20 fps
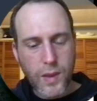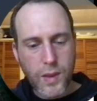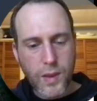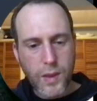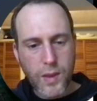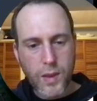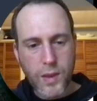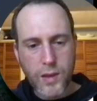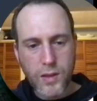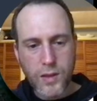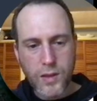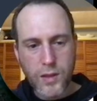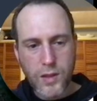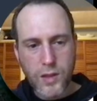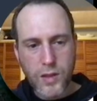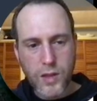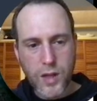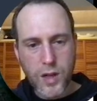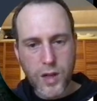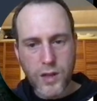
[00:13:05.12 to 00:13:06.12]
that this
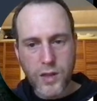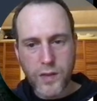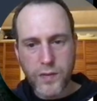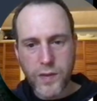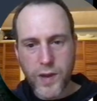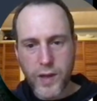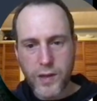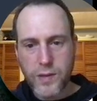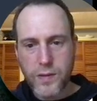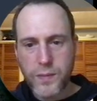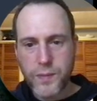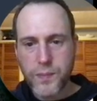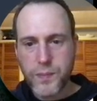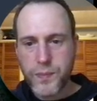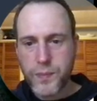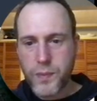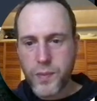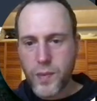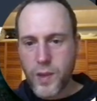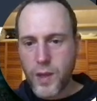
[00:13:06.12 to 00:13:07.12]
is not a defect.
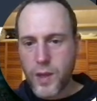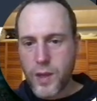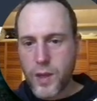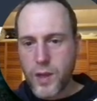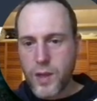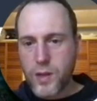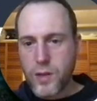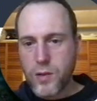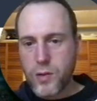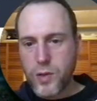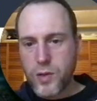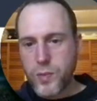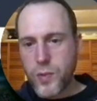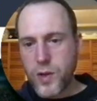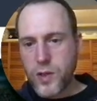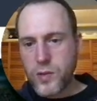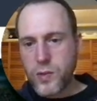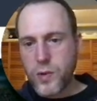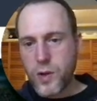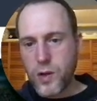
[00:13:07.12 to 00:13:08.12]
The
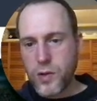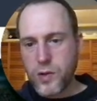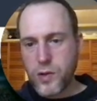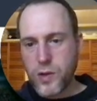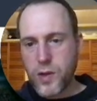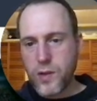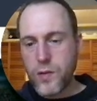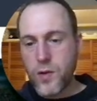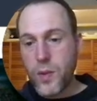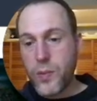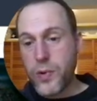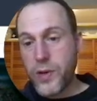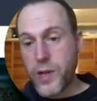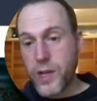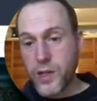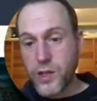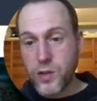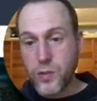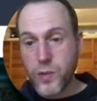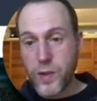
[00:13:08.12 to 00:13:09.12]
response will also give you a
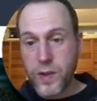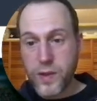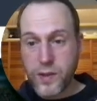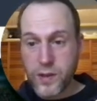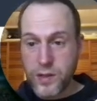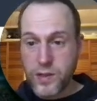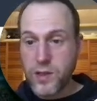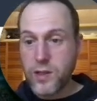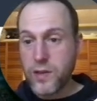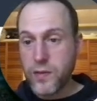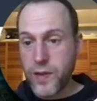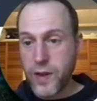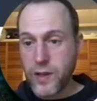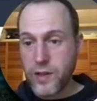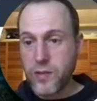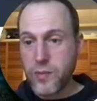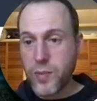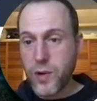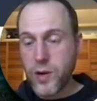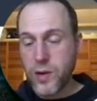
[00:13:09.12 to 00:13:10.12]
prediction whether this is a
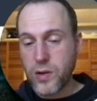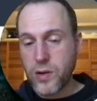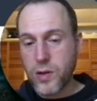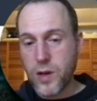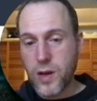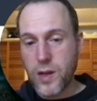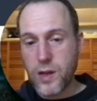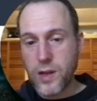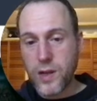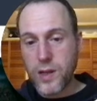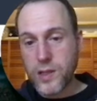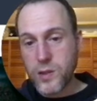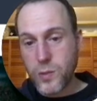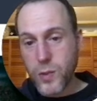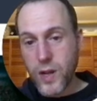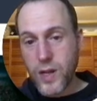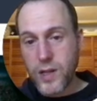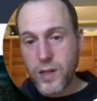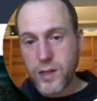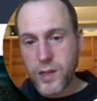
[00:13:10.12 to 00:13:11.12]
defective part or not, as
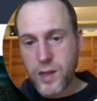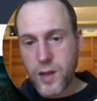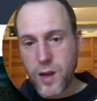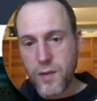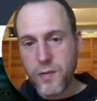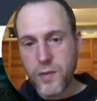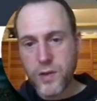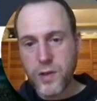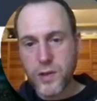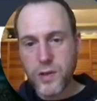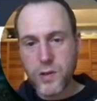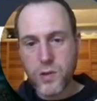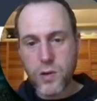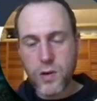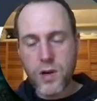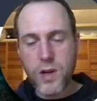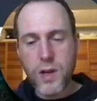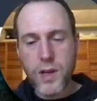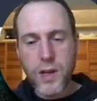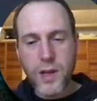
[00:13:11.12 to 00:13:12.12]
well as a confidence score.
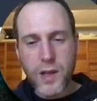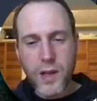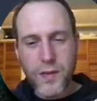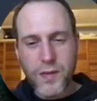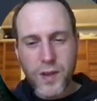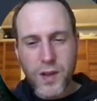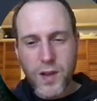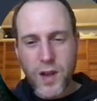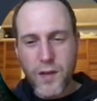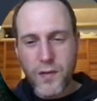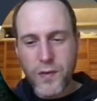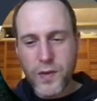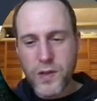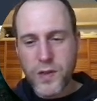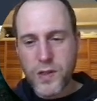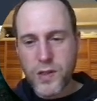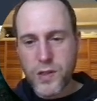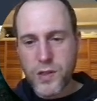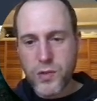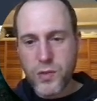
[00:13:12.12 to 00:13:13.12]
If the confidence
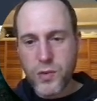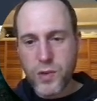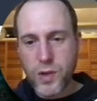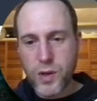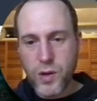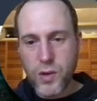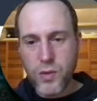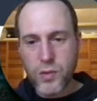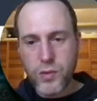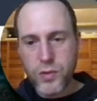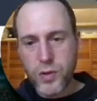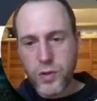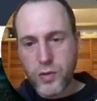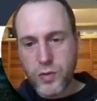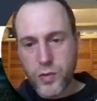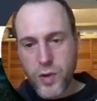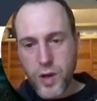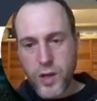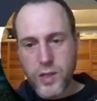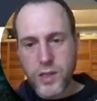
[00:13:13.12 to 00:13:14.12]
is too low to
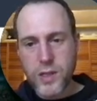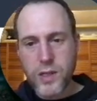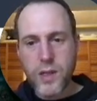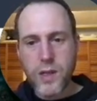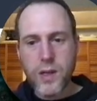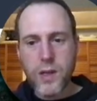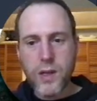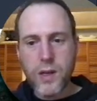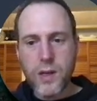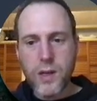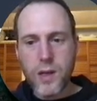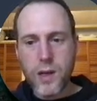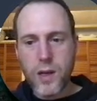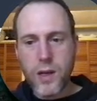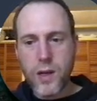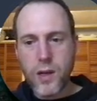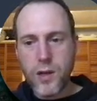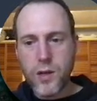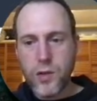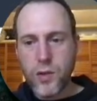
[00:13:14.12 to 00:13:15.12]
trust,
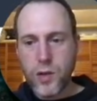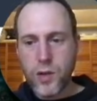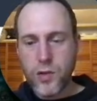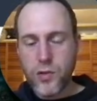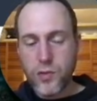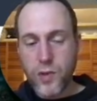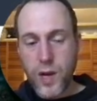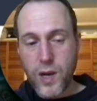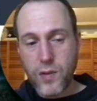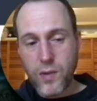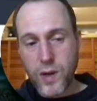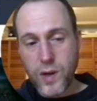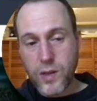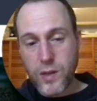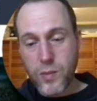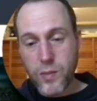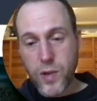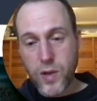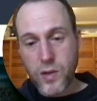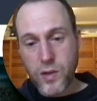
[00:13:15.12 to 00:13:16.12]
you can try running the
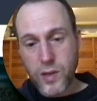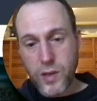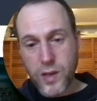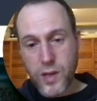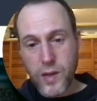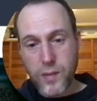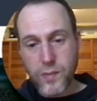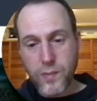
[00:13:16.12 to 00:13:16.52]
model again.